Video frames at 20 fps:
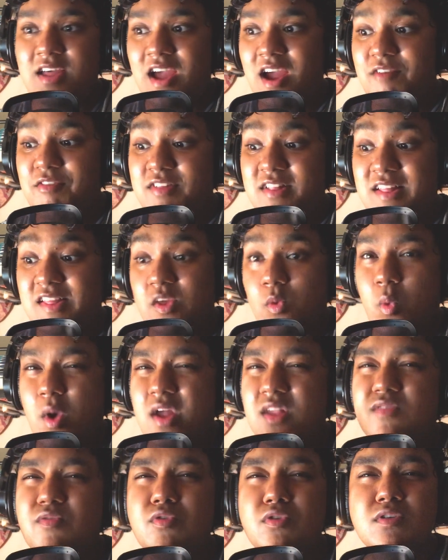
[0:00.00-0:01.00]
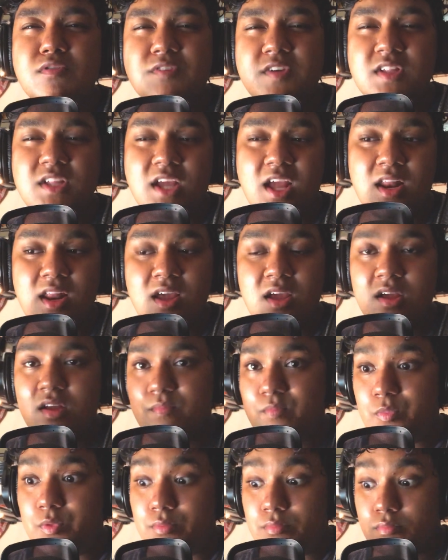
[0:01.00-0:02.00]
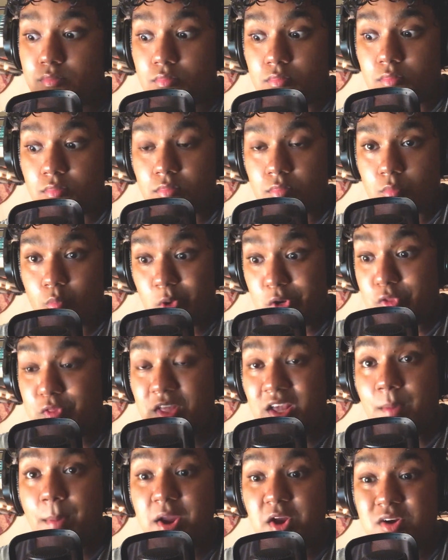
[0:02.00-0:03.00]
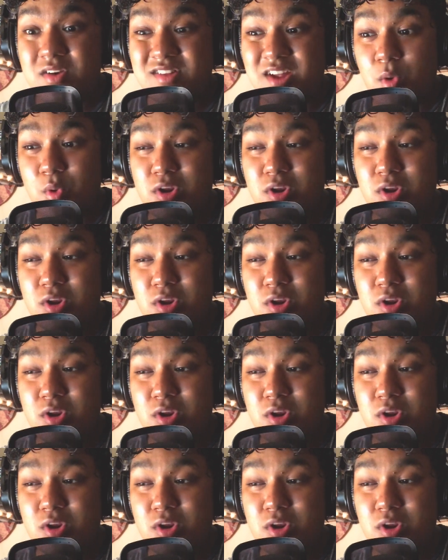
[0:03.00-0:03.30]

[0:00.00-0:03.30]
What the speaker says: Everything that you want is for feeling. And when you think about your desire,